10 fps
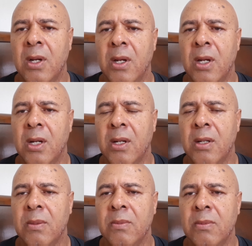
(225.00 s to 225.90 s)

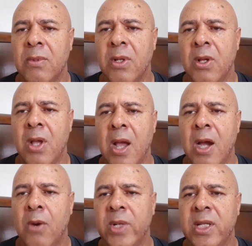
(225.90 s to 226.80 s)
how
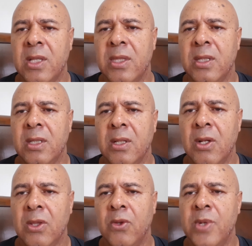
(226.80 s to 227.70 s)
we get the
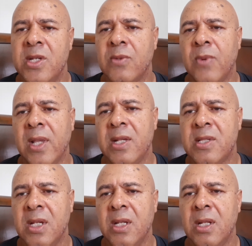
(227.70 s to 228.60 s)
reason why they
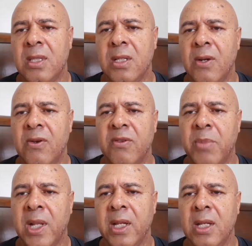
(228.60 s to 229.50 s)
say that the Earth
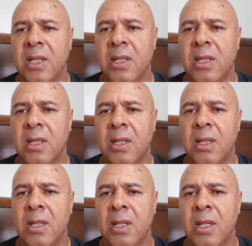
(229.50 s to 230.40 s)
plane
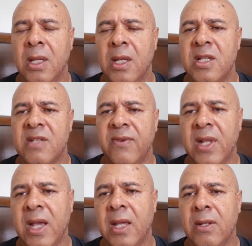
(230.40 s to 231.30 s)
is
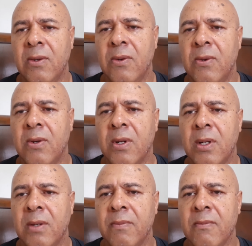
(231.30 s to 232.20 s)
flat, or
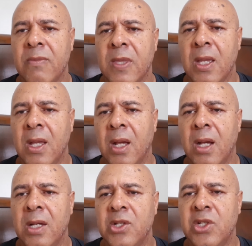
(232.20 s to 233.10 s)

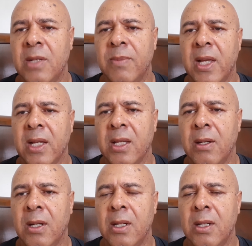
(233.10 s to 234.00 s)
shaped like
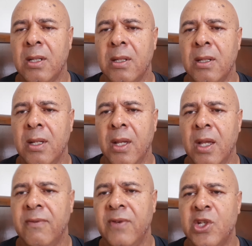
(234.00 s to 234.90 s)
a
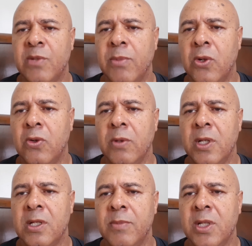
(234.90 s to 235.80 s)
fishbowl,
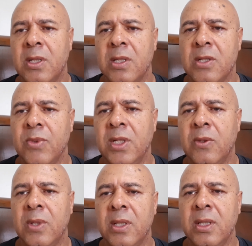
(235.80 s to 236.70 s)
is because we know
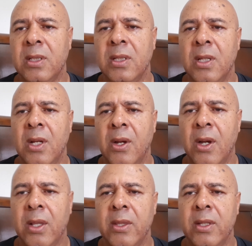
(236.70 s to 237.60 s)
that the
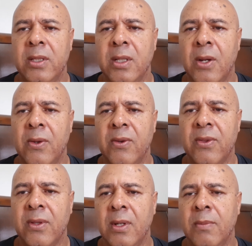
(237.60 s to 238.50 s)
Earth
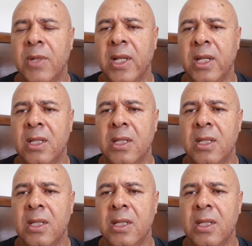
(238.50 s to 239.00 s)
plane